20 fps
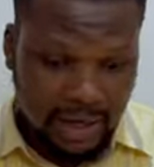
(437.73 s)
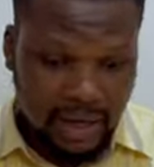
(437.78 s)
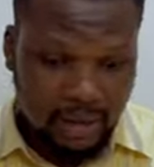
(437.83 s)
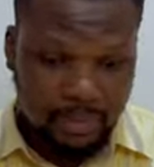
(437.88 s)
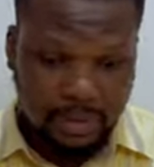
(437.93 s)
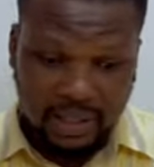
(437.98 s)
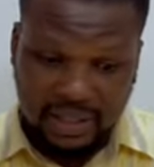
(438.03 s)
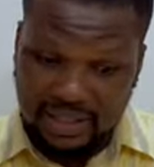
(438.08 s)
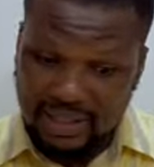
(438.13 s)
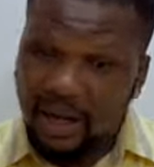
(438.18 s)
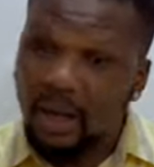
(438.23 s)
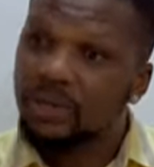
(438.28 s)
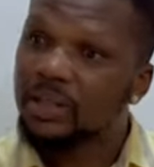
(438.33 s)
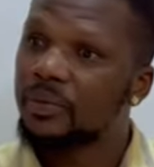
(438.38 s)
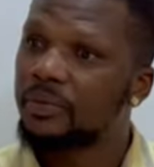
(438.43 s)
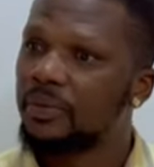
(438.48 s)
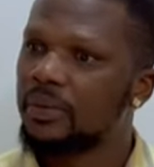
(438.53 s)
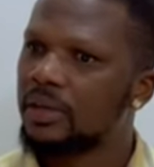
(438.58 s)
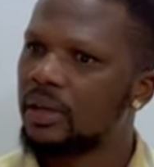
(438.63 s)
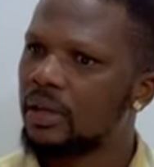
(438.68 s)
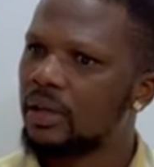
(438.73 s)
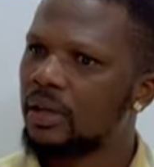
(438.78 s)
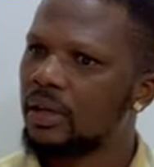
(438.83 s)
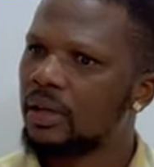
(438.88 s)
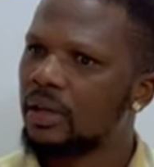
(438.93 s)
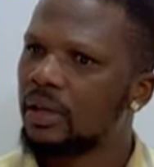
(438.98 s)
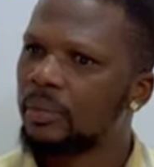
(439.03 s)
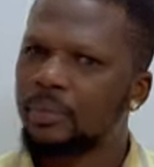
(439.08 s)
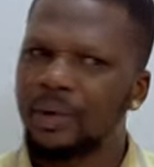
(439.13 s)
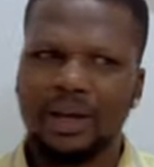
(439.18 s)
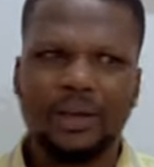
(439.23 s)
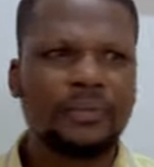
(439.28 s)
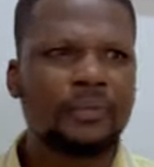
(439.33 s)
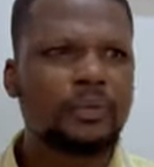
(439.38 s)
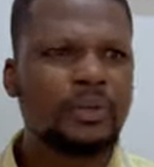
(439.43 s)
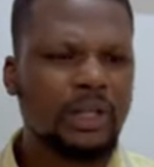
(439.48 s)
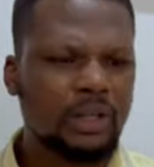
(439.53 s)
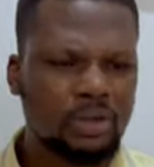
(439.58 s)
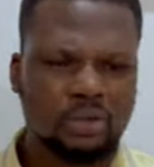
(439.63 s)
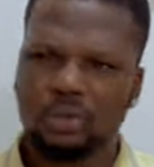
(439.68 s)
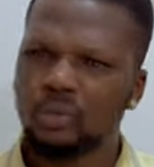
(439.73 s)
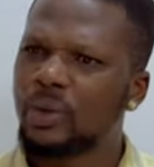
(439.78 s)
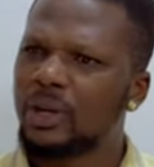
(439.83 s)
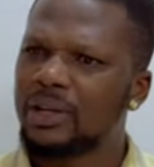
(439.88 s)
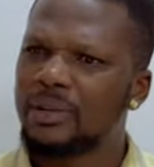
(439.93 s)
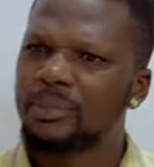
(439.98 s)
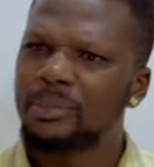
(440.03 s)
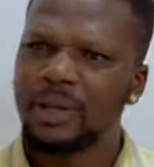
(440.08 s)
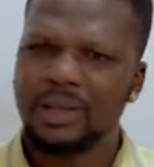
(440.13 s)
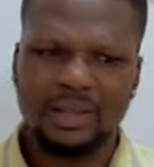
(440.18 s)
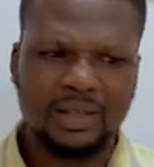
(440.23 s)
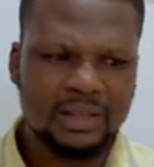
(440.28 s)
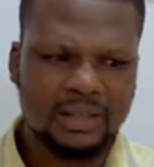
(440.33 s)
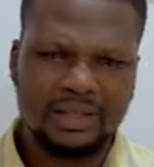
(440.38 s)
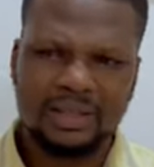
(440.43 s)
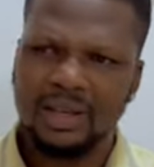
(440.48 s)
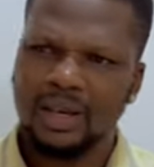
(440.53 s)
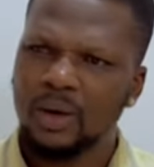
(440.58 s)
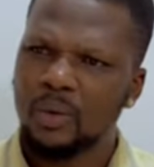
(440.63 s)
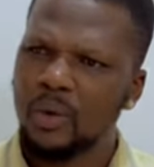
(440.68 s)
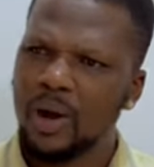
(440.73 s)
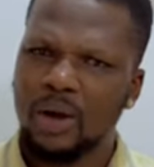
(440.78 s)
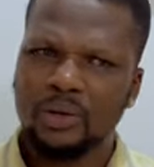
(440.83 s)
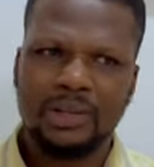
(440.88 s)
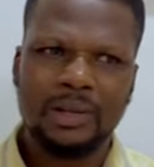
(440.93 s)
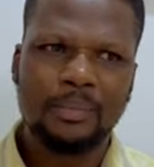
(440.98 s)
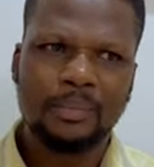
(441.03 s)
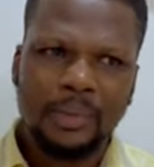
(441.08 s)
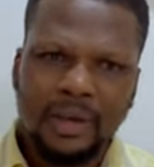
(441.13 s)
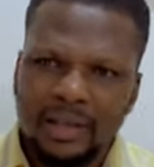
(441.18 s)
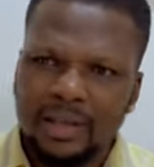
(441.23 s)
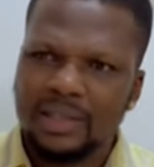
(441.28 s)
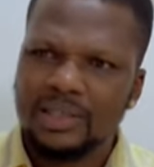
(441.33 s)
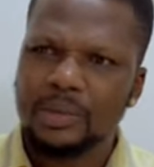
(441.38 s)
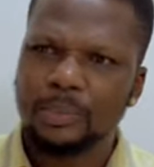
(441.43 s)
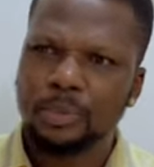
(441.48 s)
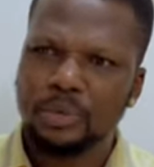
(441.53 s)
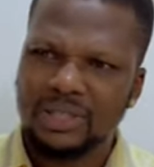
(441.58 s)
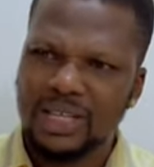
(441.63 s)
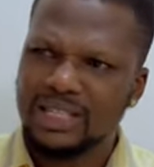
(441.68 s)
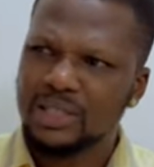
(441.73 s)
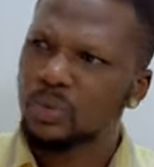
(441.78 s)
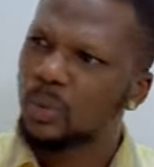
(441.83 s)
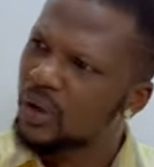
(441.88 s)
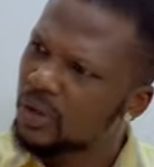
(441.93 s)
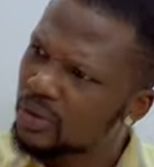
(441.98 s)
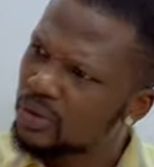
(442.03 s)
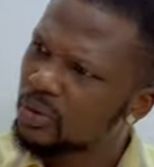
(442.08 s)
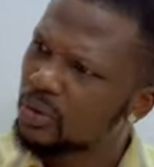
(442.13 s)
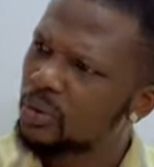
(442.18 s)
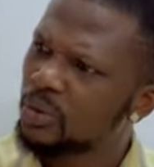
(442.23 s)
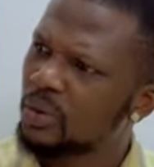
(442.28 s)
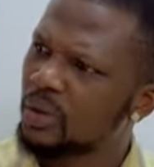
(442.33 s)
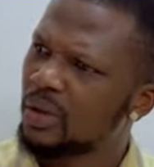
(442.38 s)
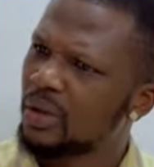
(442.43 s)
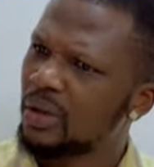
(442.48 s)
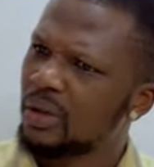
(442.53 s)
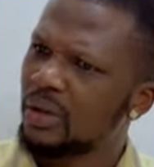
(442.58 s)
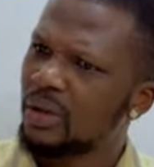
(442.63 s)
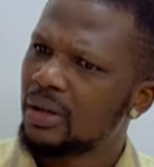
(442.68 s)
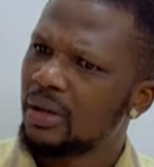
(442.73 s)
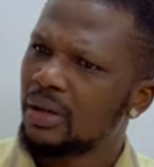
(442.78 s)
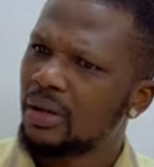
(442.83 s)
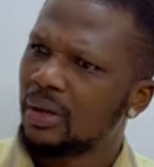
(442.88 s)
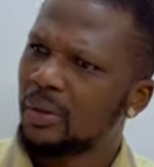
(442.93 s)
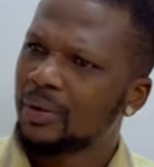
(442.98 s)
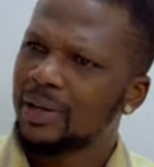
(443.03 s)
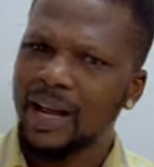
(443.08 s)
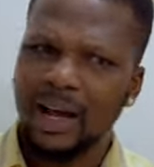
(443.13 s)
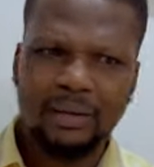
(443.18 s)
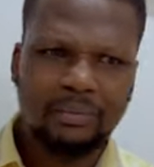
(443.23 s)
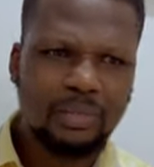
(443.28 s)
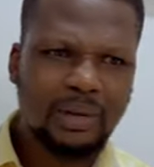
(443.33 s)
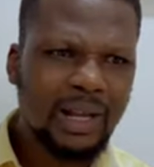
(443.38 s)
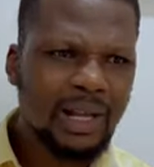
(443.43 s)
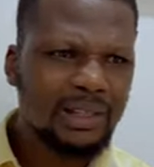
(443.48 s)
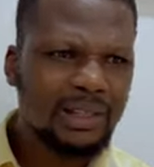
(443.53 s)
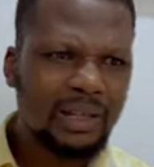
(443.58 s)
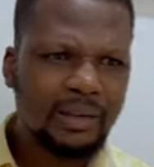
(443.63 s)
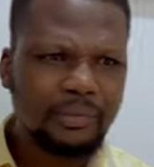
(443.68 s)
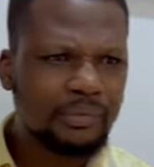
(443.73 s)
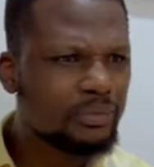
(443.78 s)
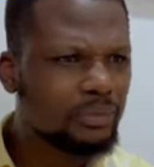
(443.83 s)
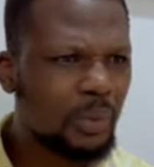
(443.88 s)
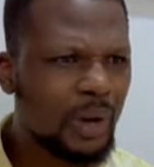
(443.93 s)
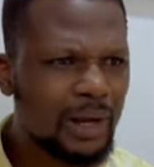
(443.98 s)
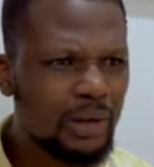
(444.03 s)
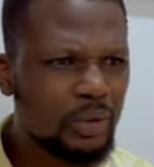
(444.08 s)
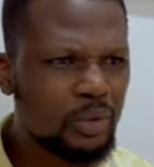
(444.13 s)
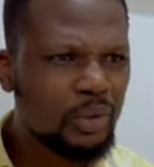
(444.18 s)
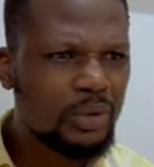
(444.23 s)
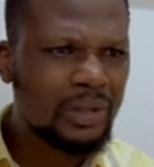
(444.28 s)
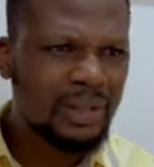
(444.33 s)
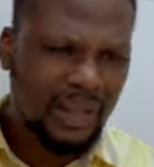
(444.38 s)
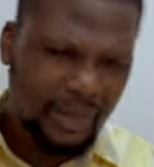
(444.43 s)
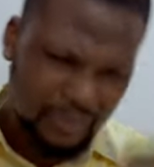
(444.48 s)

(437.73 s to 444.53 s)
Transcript: I can't be eating out every day buying food. I don't know where they made it, how they made it, the process they went through, whether whether they even while cooking, they